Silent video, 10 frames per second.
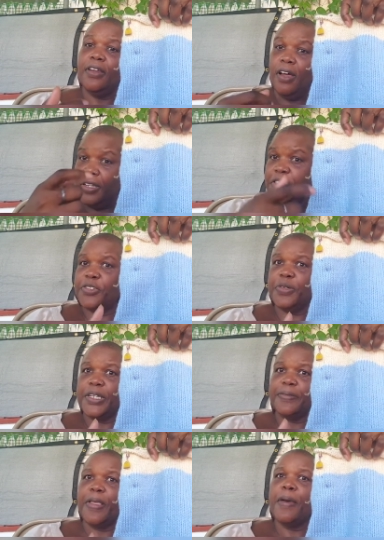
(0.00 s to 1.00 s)
onto
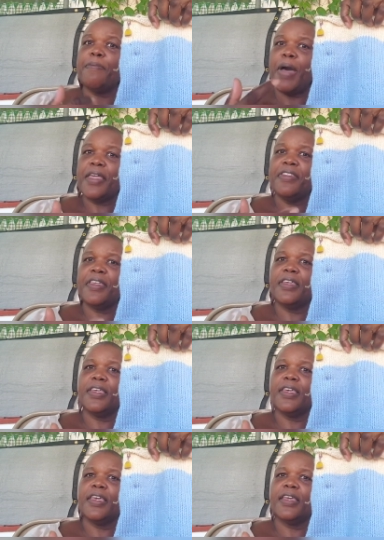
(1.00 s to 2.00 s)
it. My
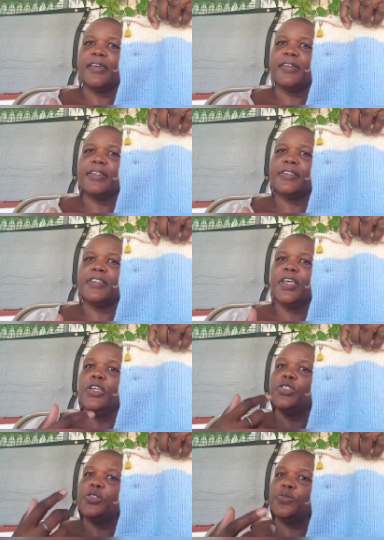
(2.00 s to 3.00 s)
thinking is
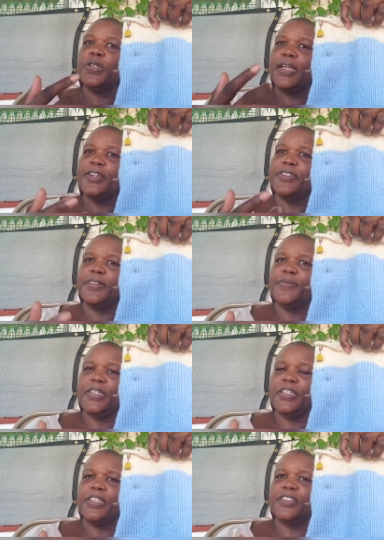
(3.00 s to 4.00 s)
two layers of
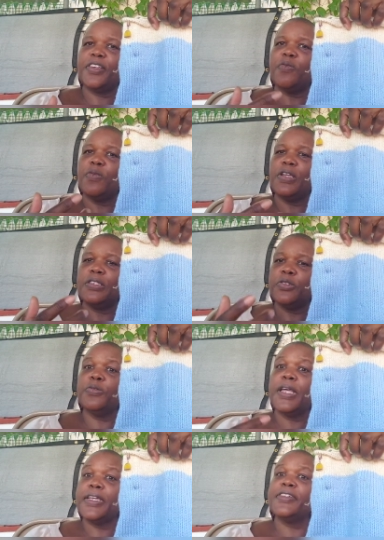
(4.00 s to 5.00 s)
knittings are
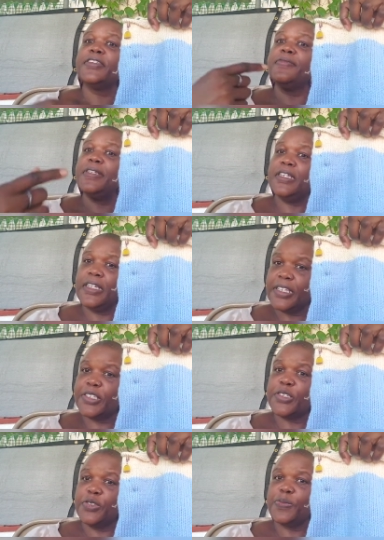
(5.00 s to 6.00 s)
two layers of knitting,
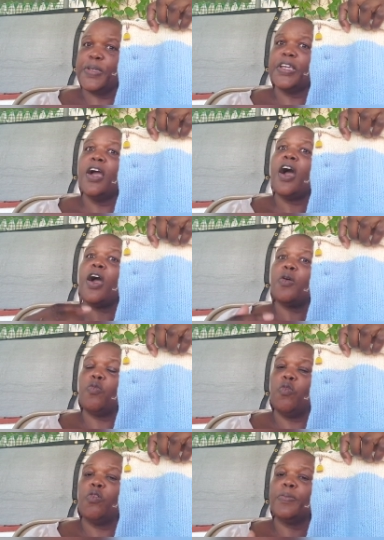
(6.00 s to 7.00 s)
excuse me, are
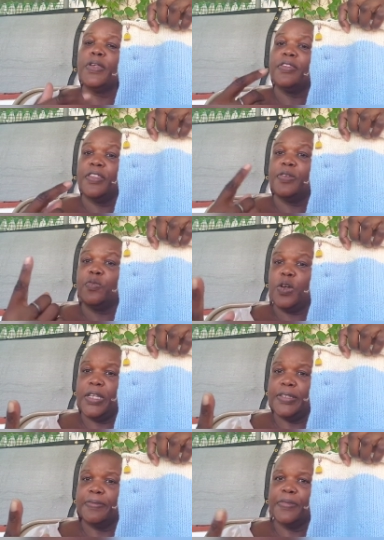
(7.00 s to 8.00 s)
warmer than
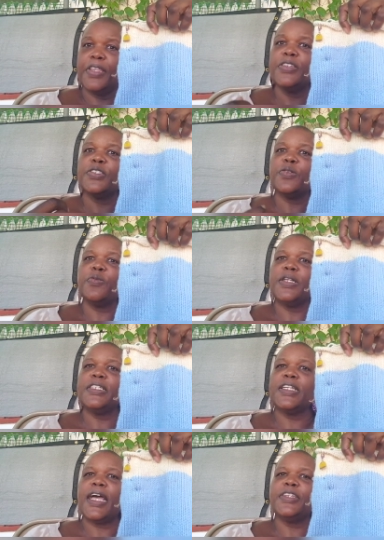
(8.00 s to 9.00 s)
one. So what
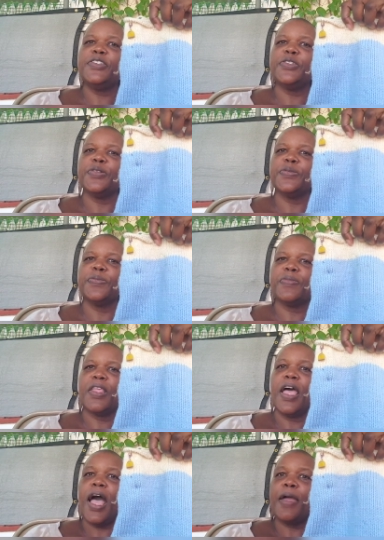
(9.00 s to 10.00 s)
did I do?
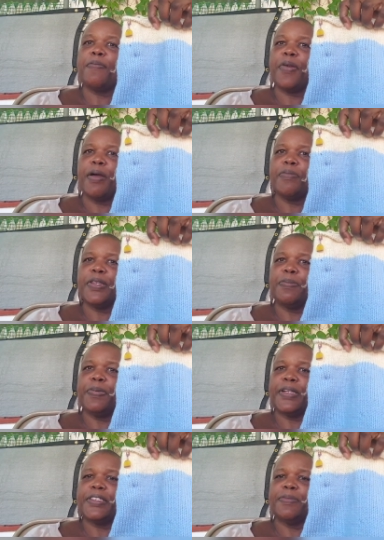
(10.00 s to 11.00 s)
I promptly
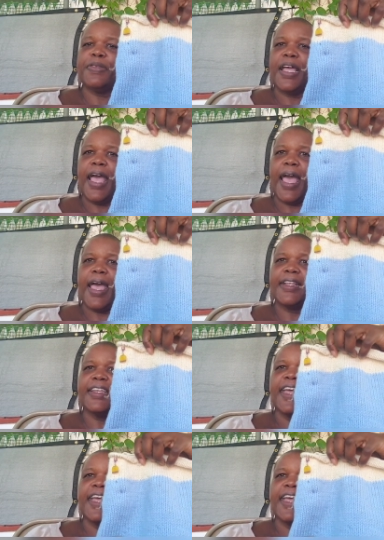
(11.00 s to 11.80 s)
picked up the hat